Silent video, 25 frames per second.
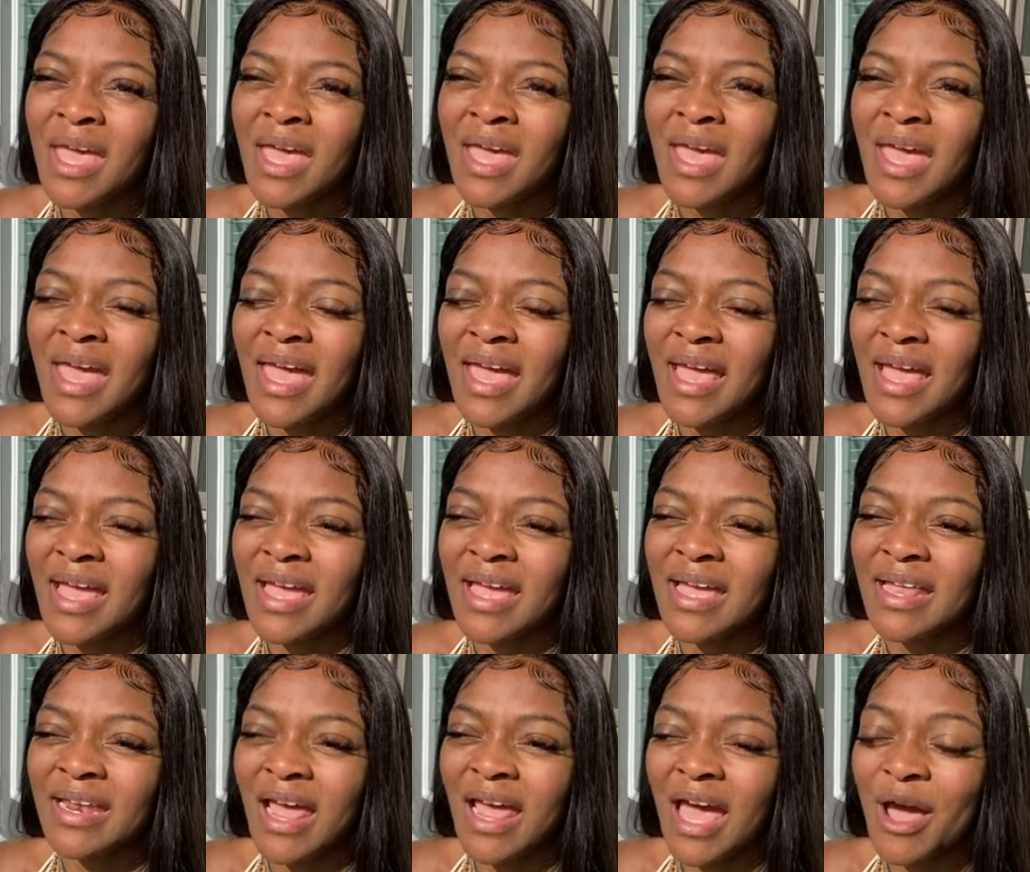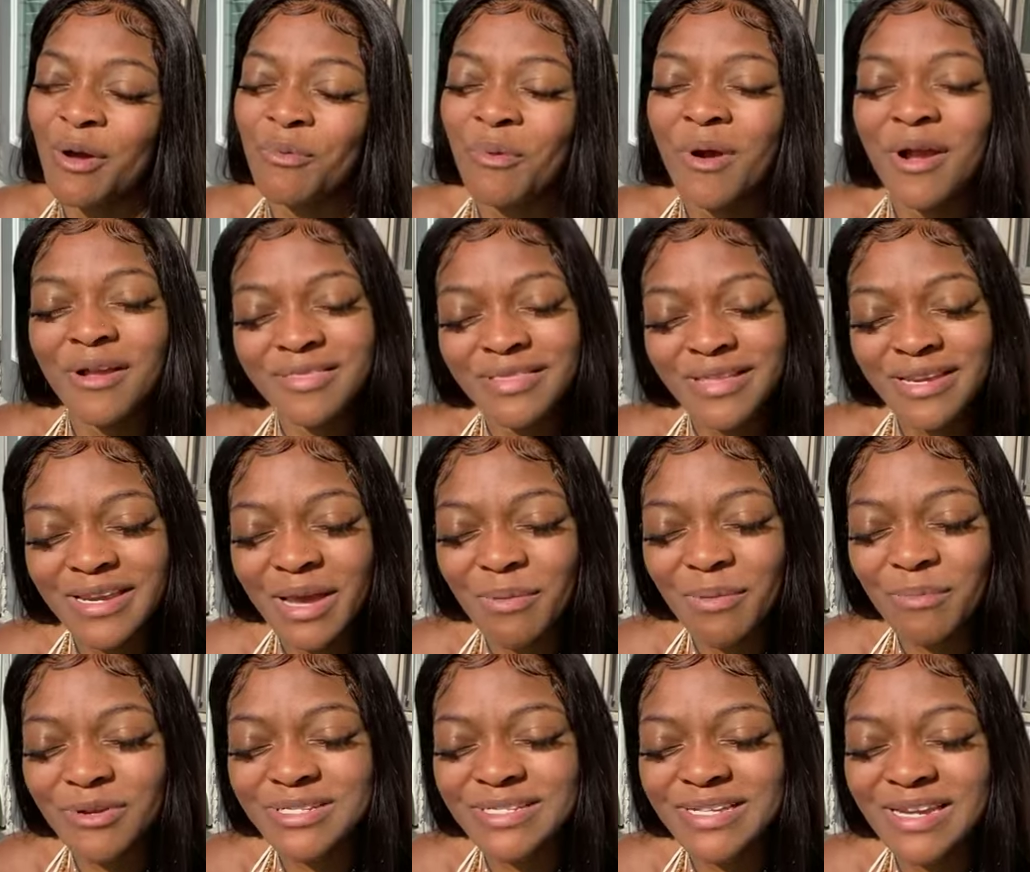and I worked the
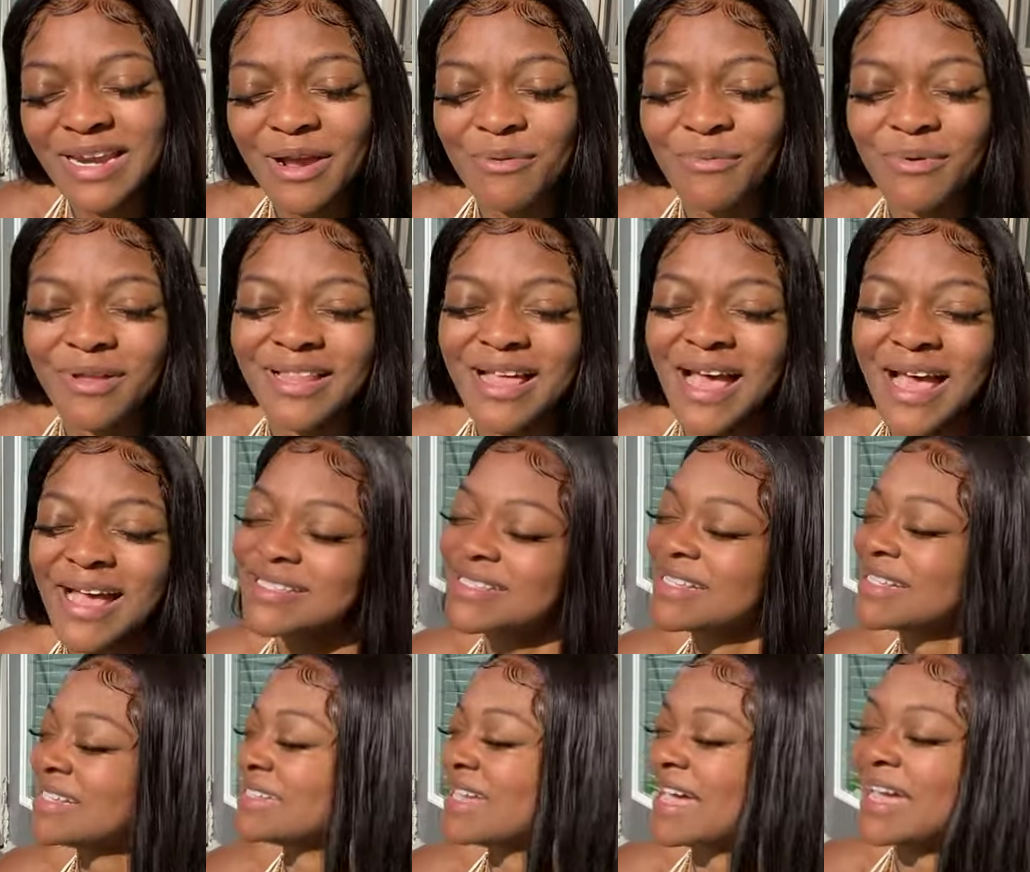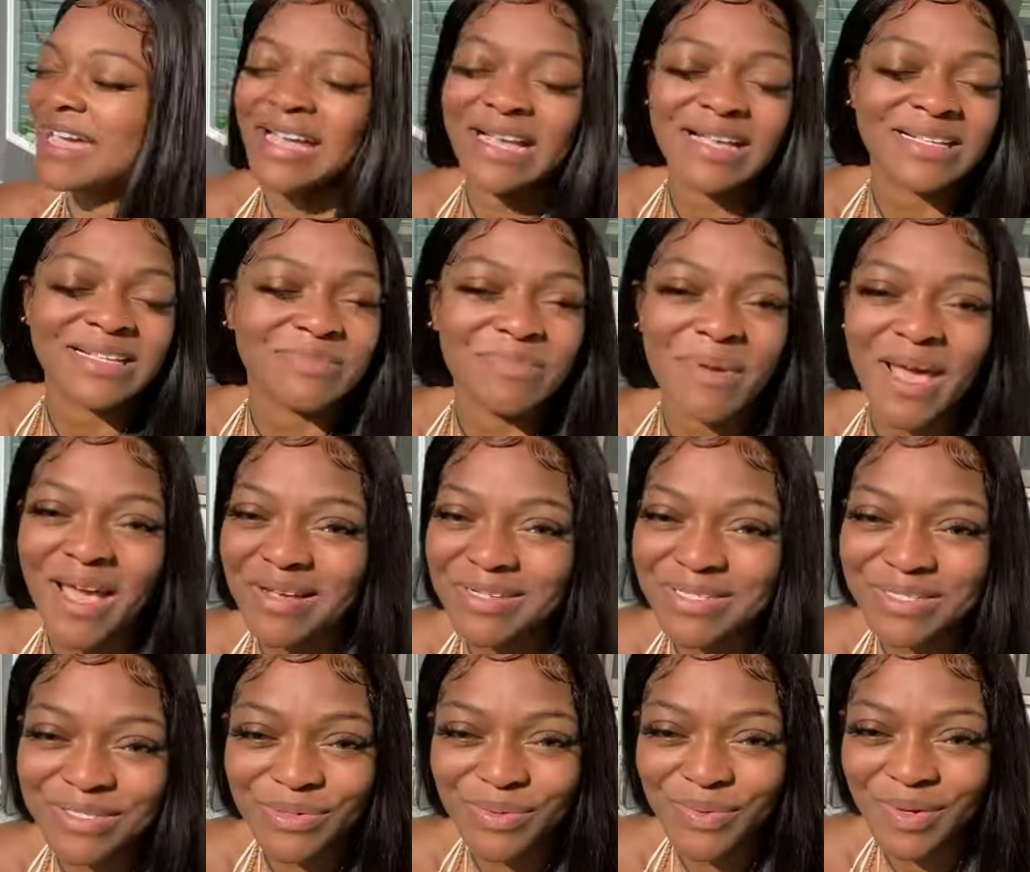numbers and I realized today is
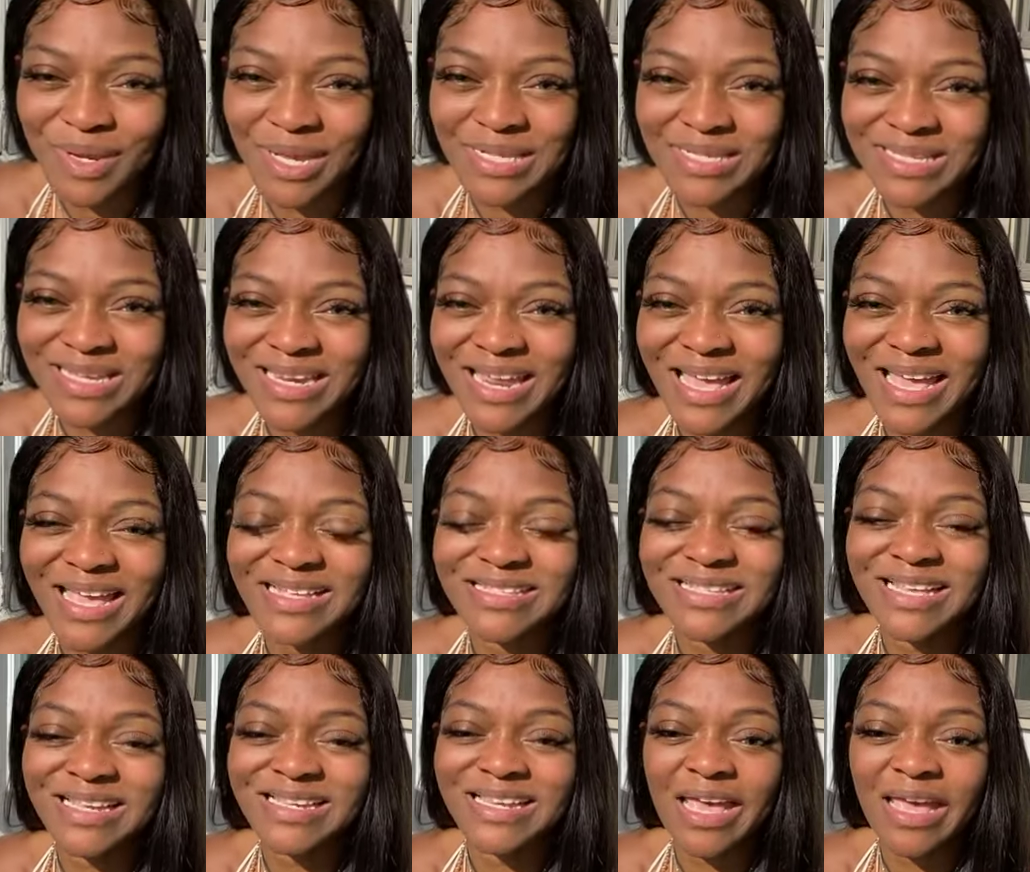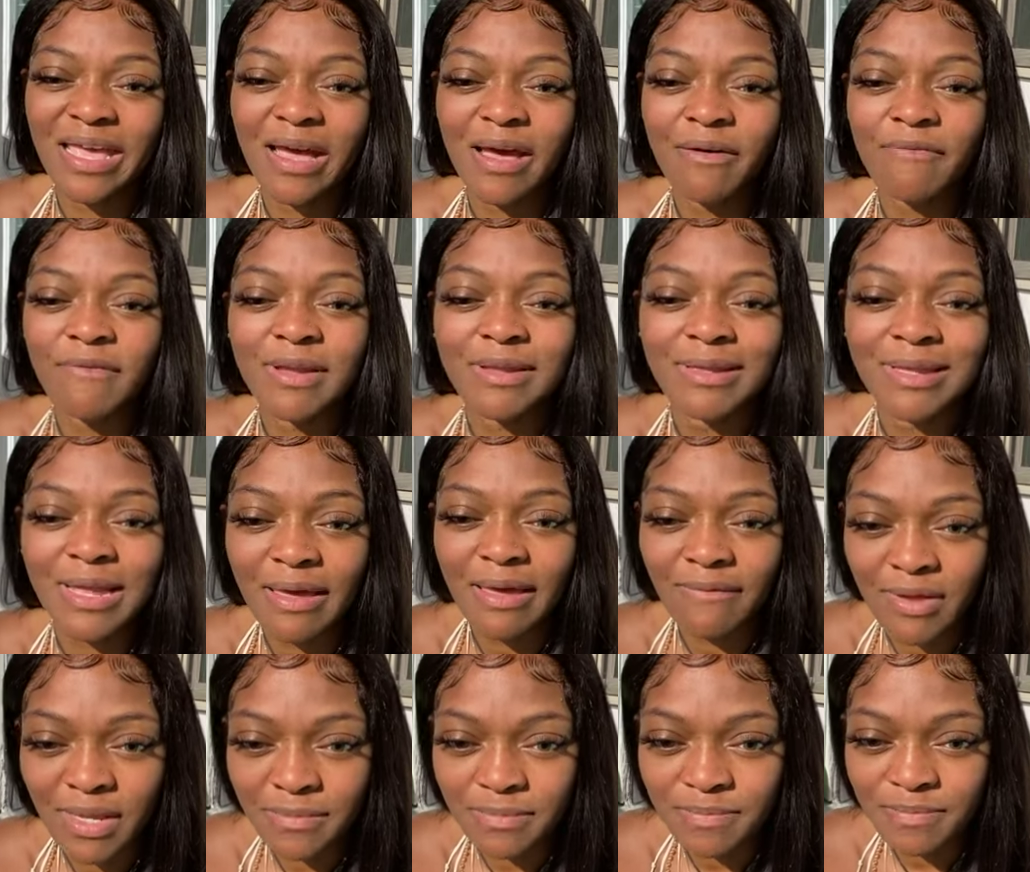mastery. Today is a day of
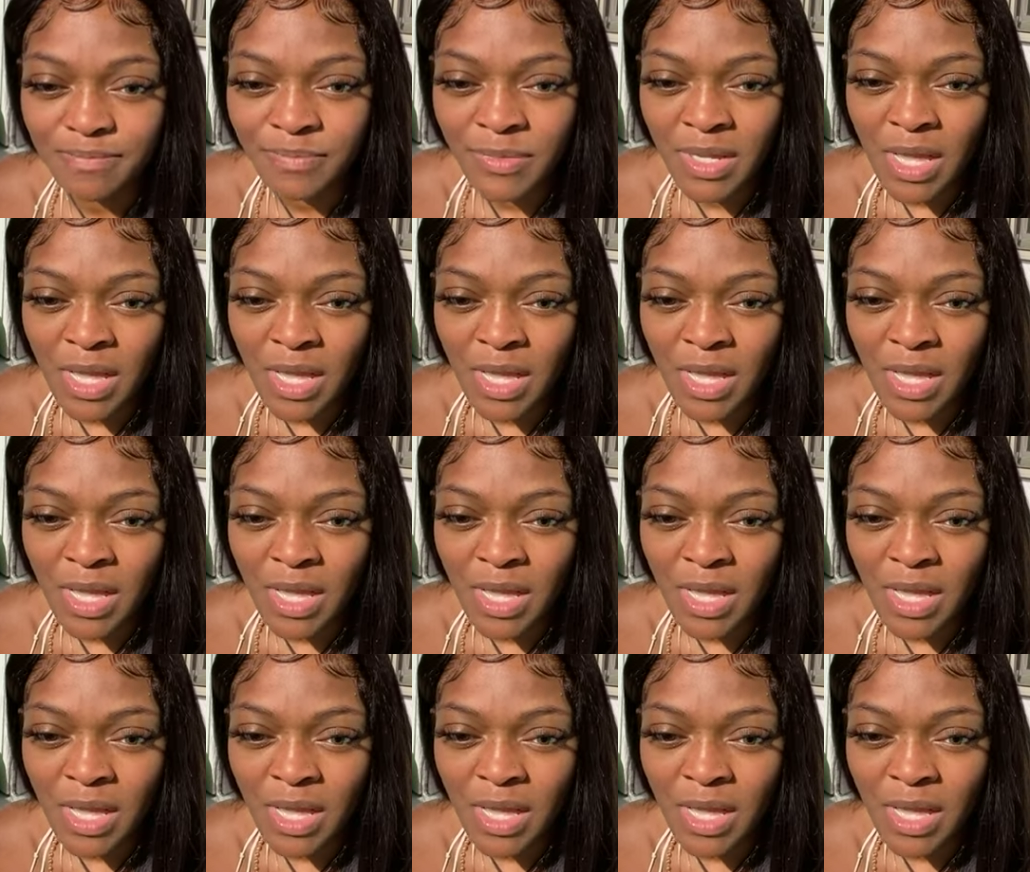11.